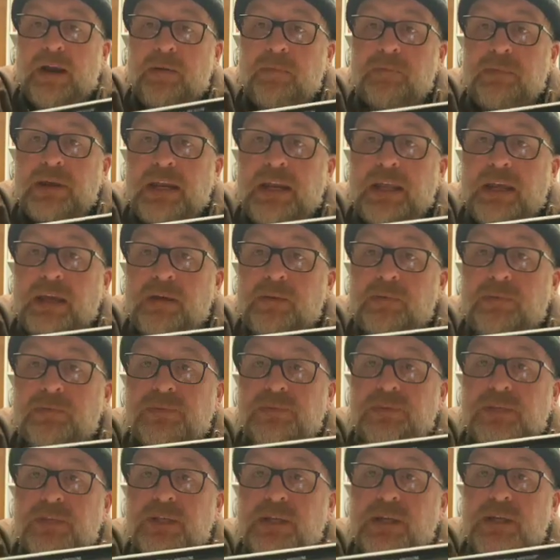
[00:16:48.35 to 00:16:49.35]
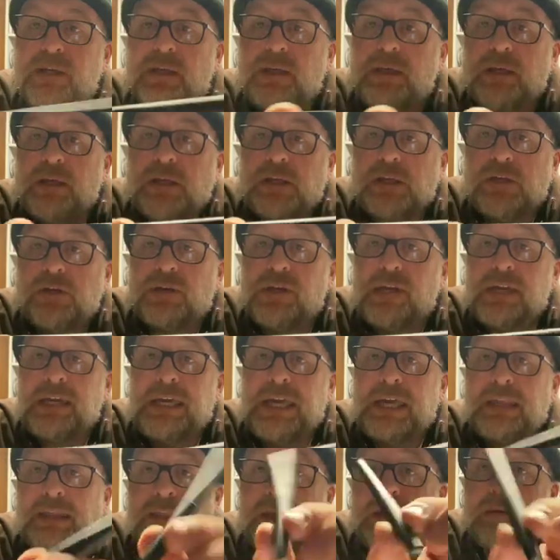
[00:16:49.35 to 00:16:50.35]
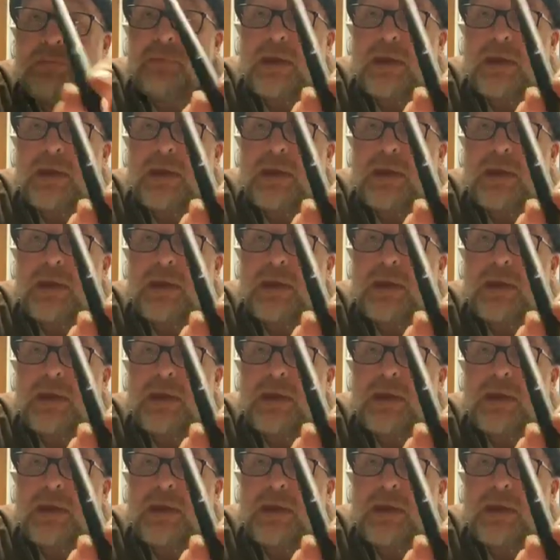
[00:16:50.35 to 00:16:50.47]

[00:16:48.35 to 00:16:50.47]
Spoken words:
mediums. You can get them